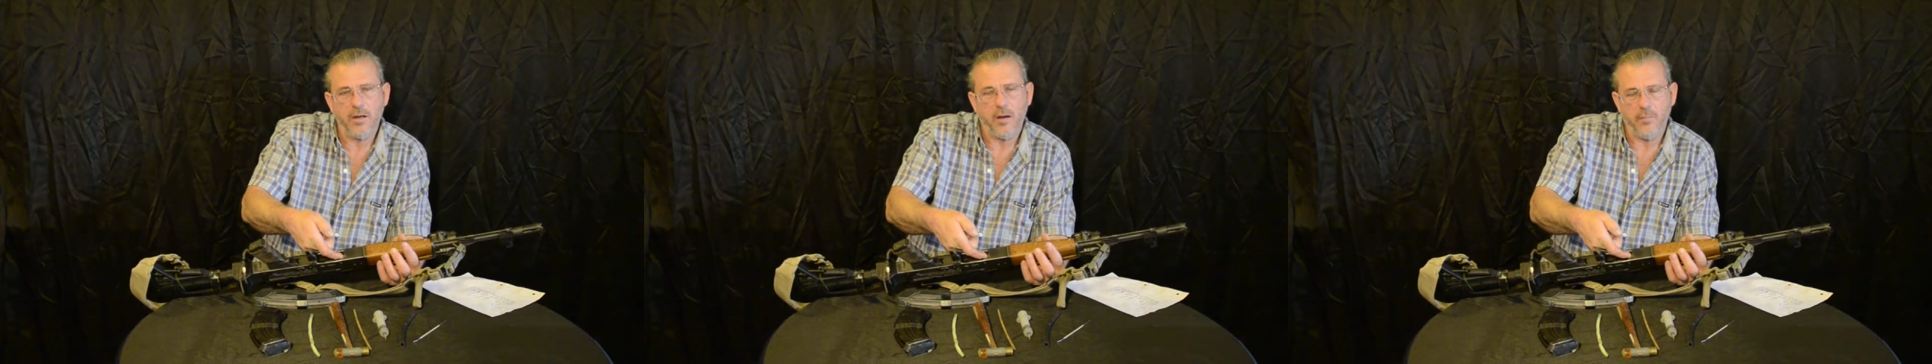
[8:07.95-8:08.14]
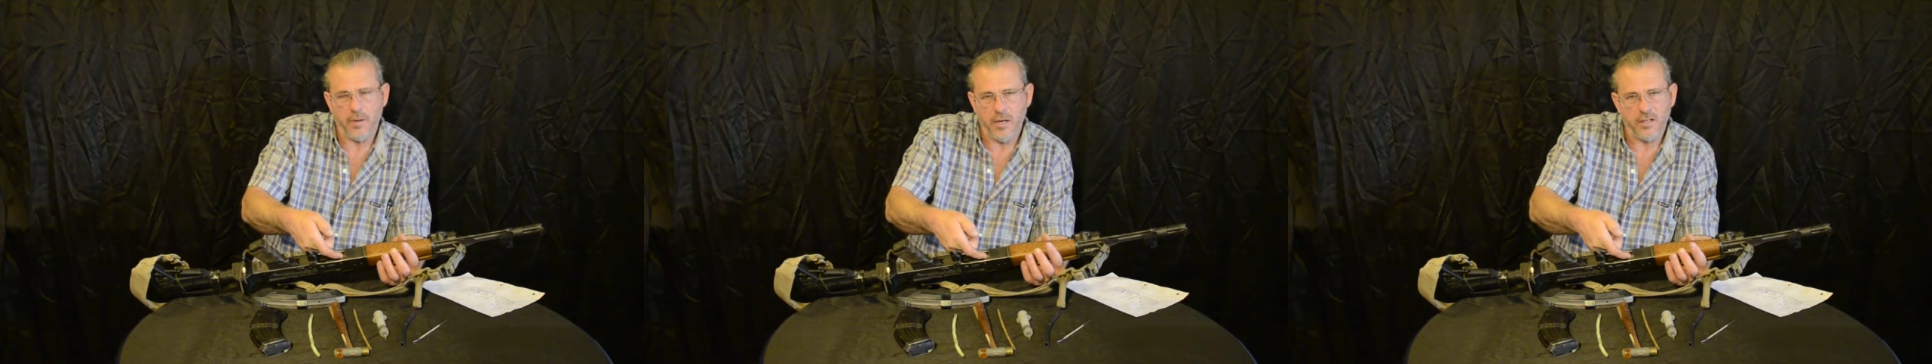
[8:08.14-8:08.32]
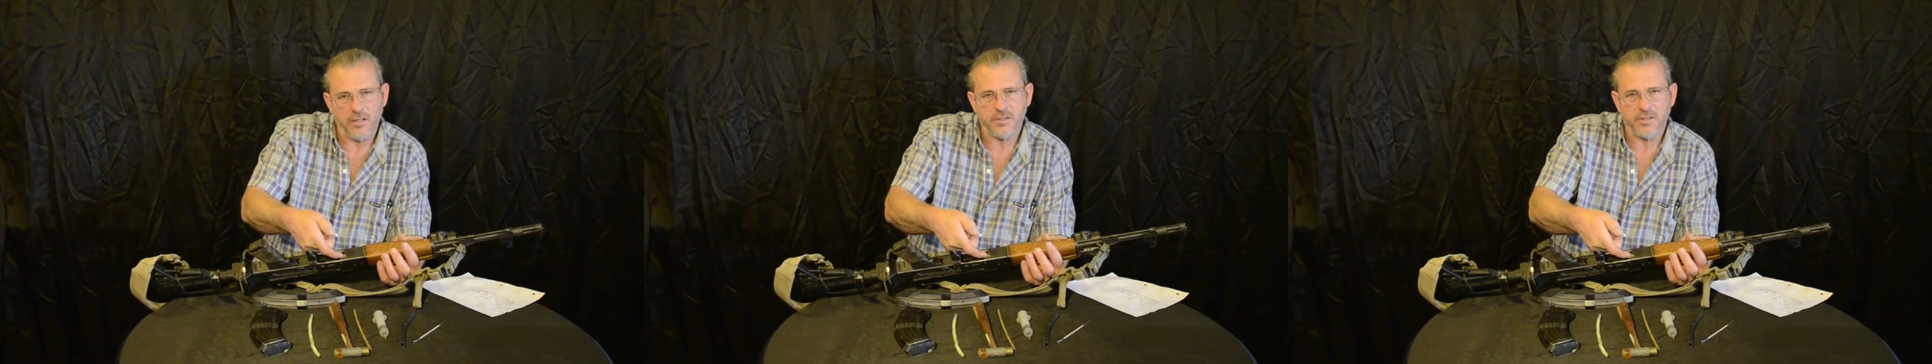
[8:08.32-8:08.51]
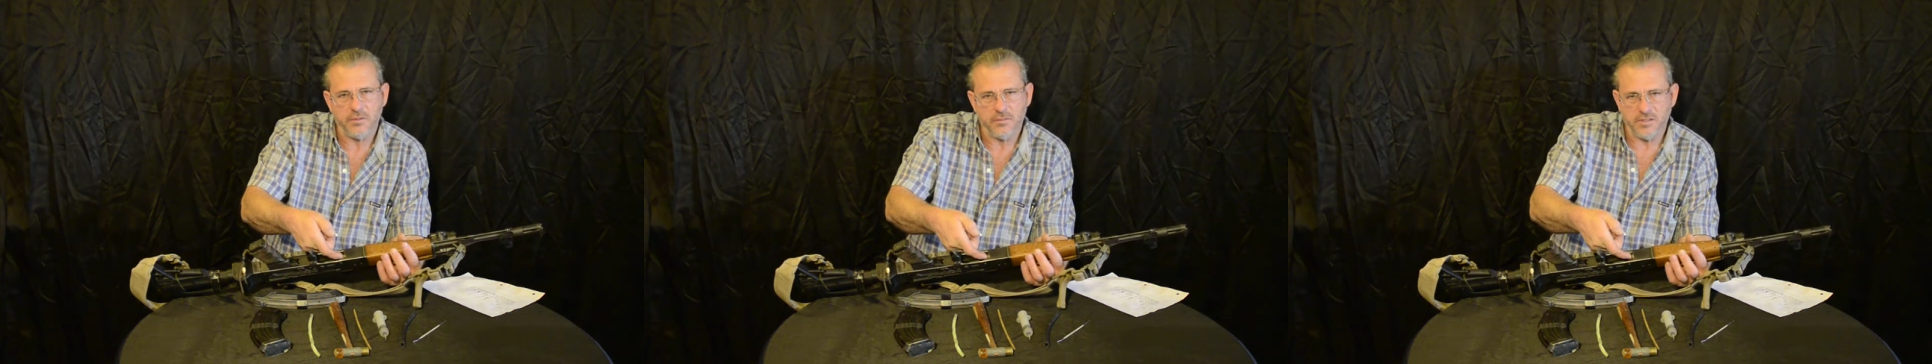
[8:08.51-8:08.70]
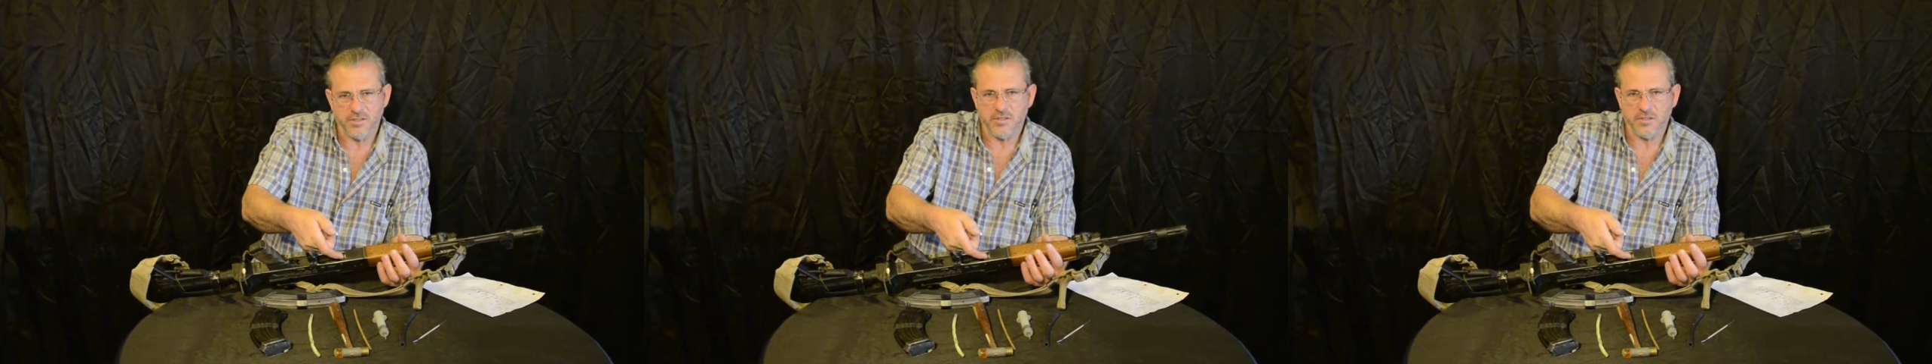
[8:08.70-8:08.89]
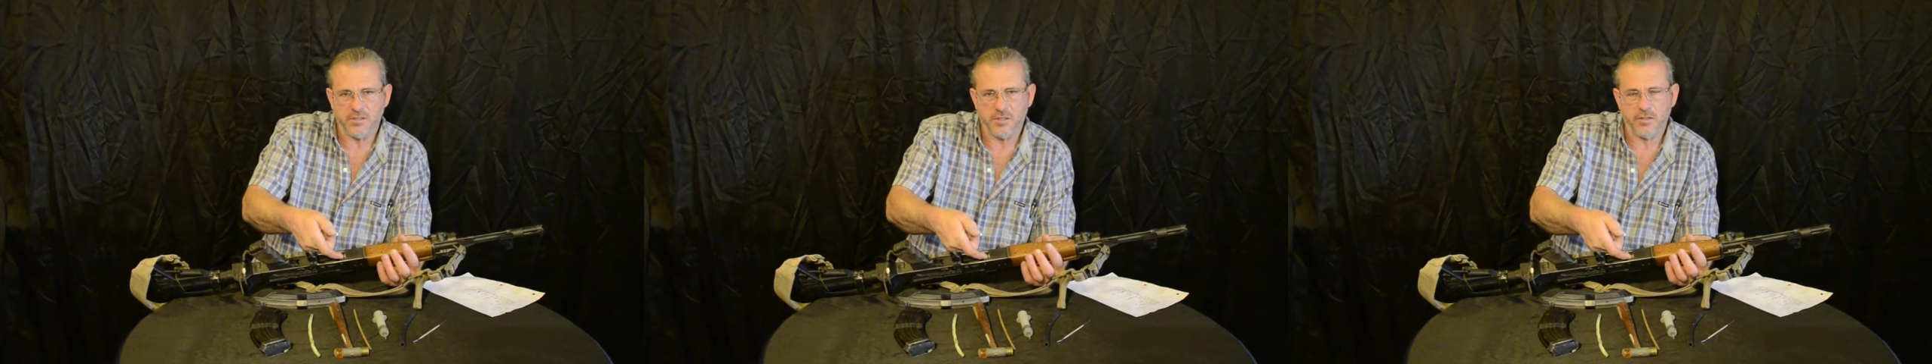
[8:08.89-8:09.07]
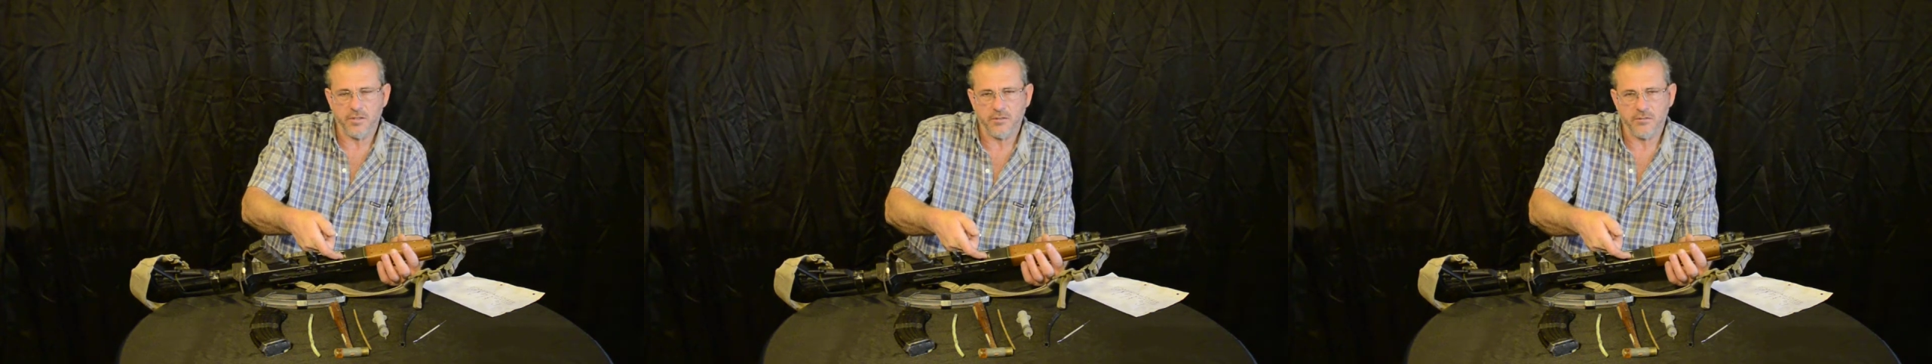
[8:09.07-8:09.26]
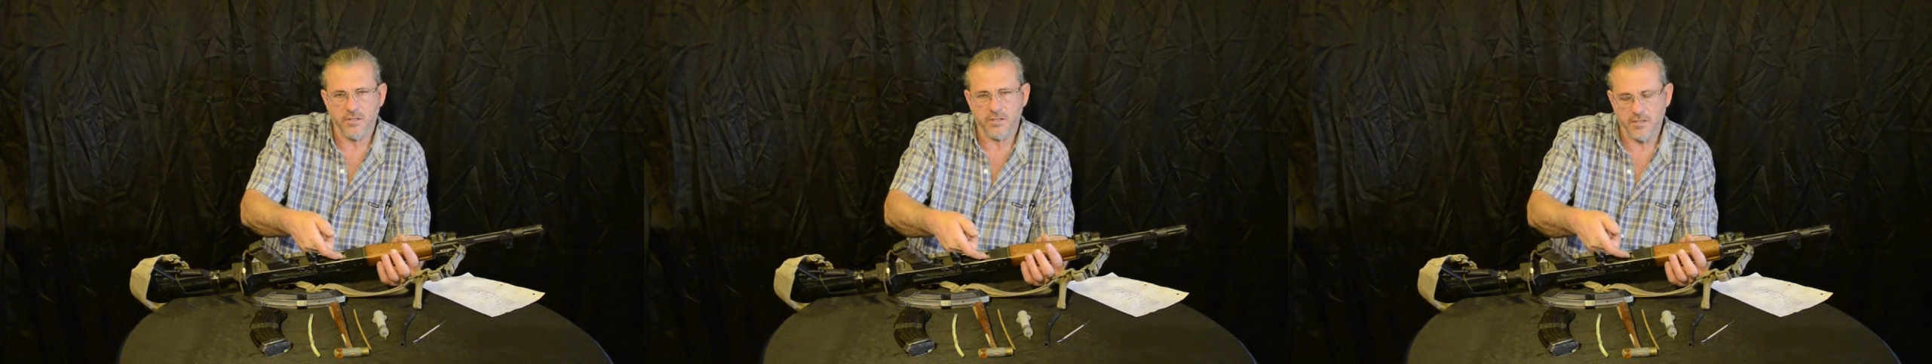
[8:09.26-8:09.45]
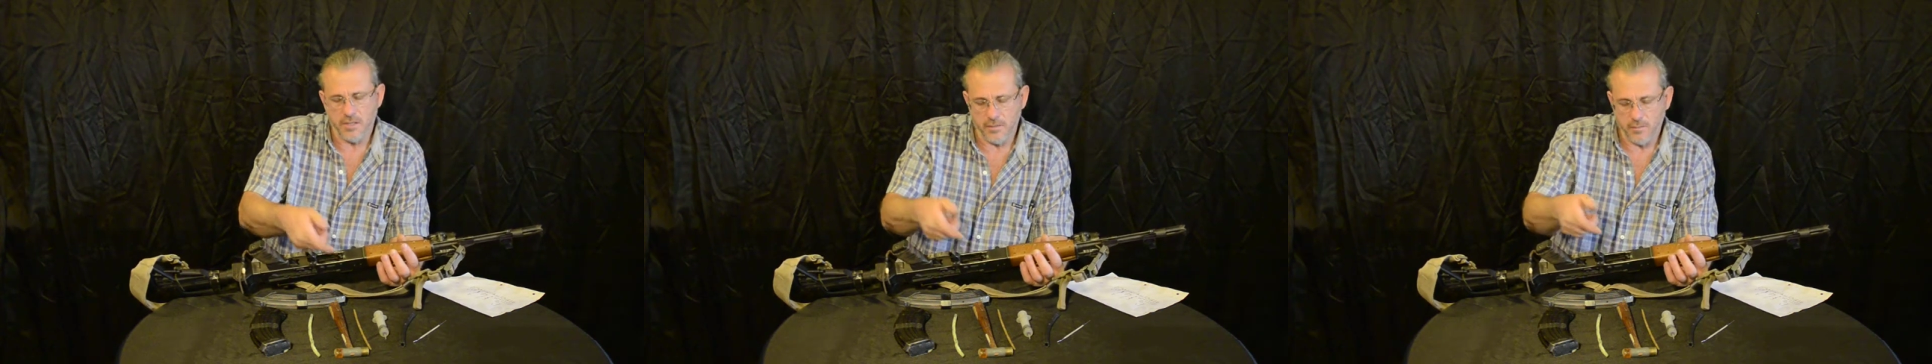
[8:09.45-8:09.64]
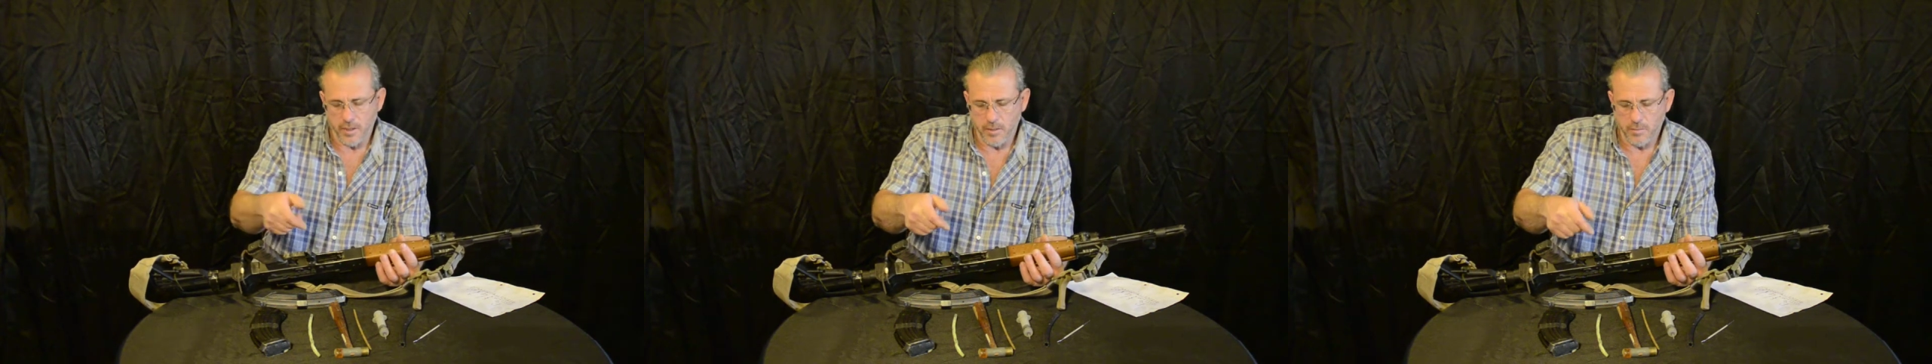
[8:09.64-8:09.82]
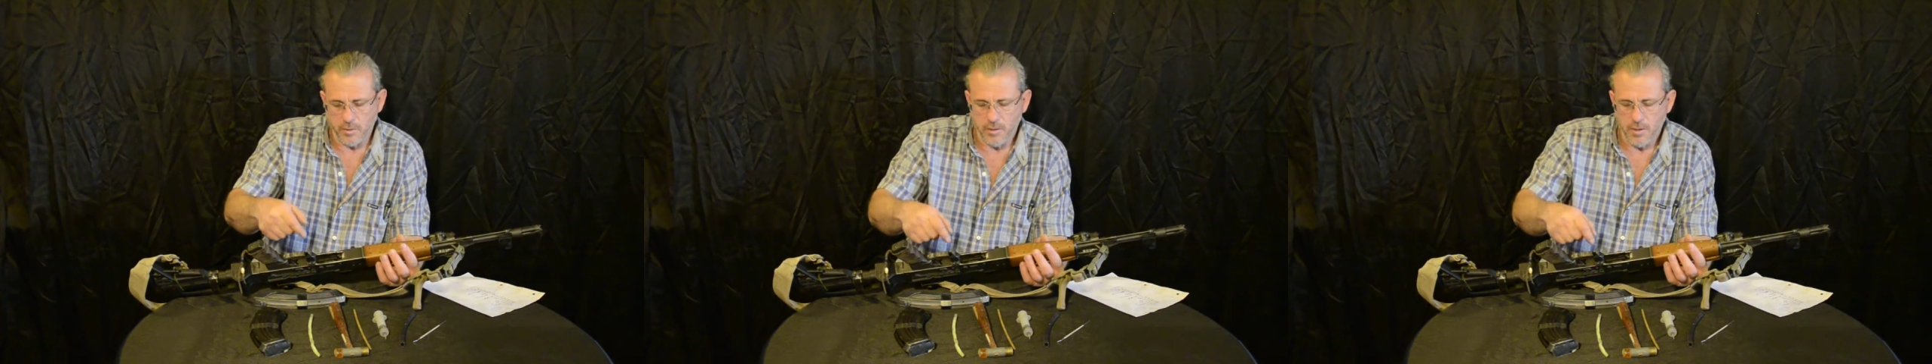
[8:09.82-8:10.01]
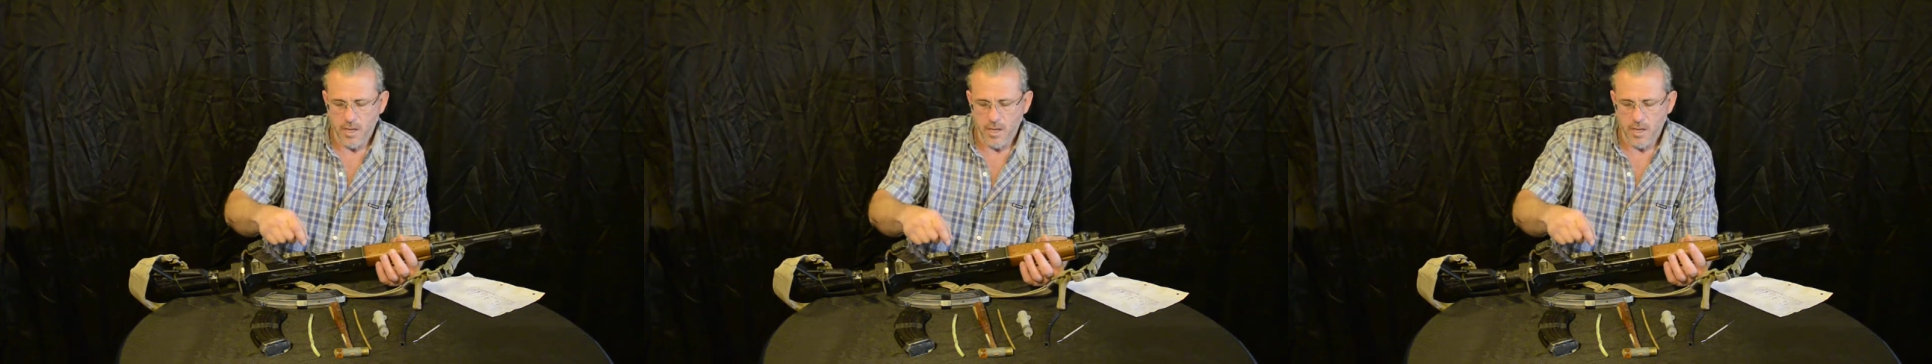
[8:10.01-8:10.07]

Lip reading: I polished it with 600 grit sandpaper.